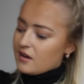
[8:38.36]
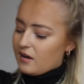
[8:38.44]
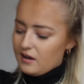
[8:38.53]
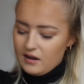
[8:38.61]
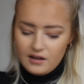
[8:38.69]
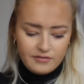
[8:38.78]

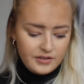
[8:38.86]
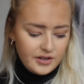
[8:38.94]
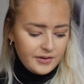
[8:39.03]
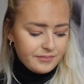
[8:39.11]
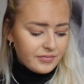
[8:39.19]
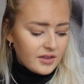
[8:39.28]
I love
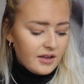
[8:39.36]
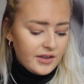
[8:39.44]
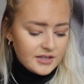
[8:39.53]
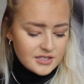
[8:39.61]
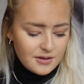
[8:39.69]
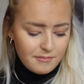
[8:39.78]
it. And
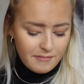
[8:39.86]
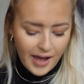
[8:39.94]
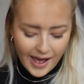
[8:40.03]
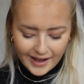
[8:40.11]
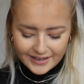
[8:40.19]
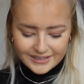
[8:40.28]
then to
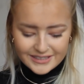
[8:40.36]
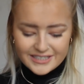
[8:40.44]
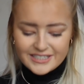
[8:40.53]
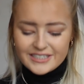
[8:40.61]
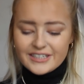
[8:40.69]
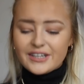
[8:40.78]

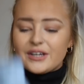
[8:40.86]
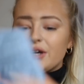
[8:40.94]
match,